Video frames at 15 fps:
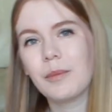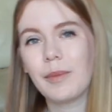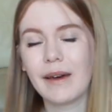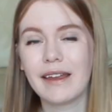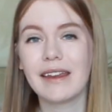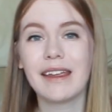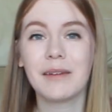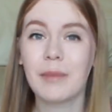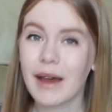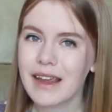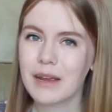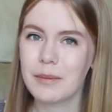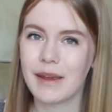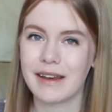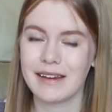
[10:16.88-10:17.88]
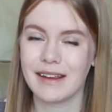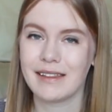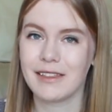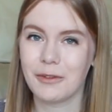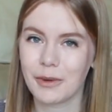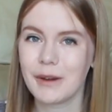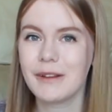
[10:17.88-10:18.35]
but in my
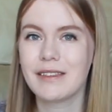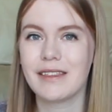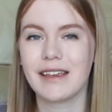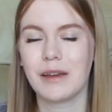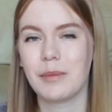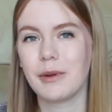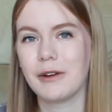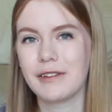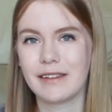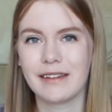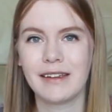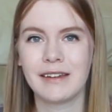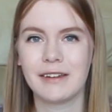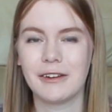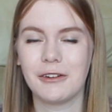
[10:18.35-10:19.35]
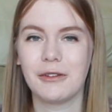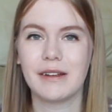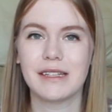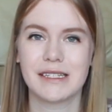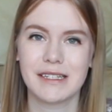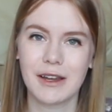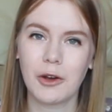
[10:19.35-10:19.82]
opinion, the worst thing a person can do
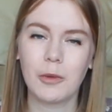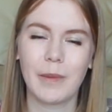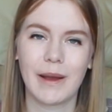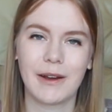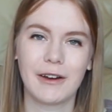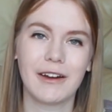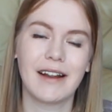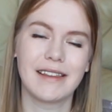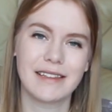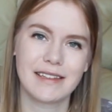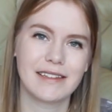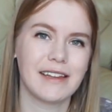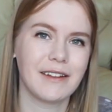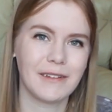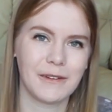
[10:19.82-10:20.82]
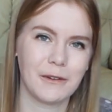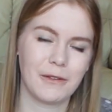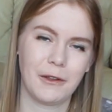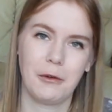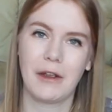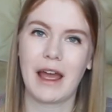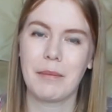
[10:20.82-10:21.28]
is know better and still do
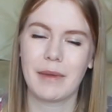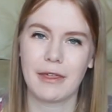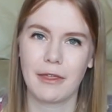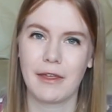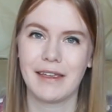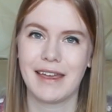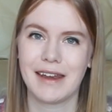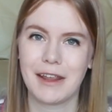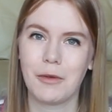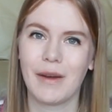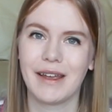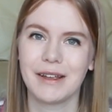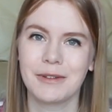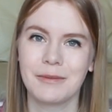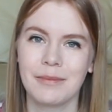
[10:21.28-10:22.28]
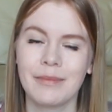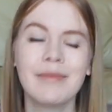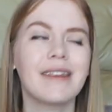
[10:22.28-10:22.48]
the crappy thing anyway.